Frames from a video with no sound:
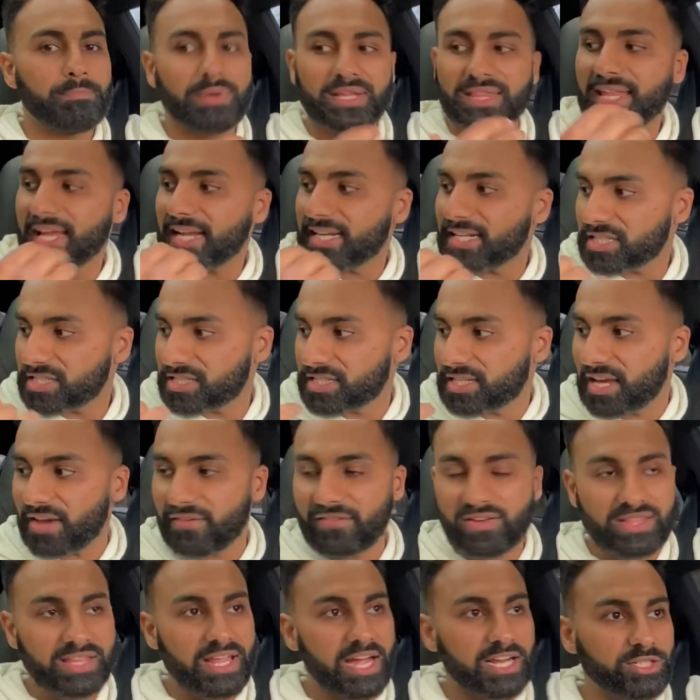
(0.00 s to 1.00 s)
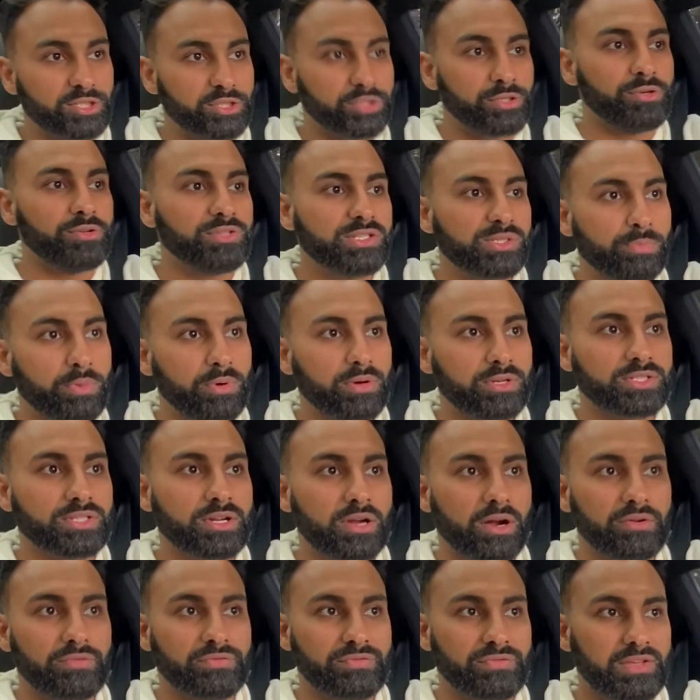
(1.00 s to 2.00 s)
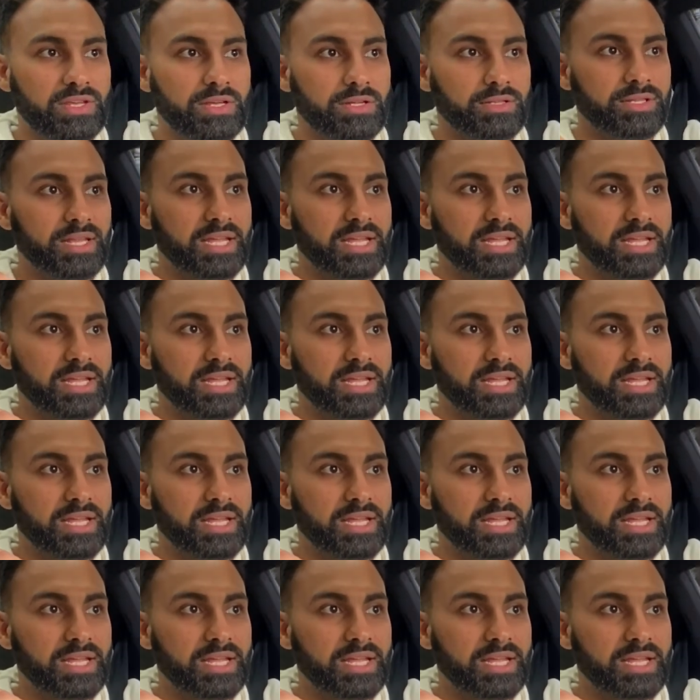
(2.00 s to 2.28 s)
But they just give it that true sports car feel.